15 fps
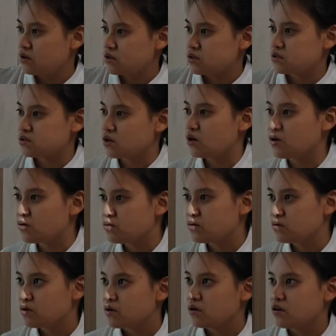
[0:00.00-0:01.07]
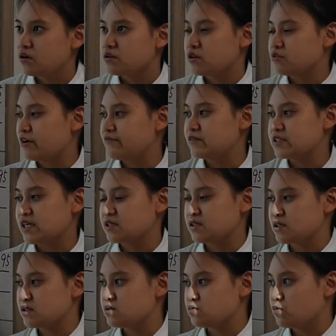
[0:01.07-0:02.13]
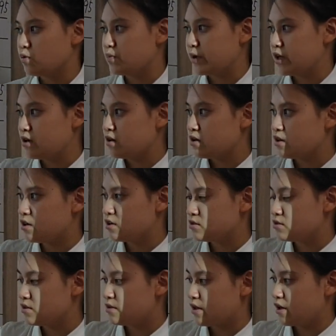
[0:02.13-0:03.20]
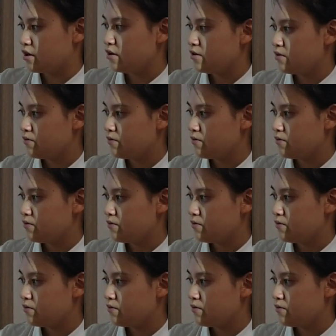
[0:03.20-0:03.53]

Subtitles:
So transverse axis will be here to there.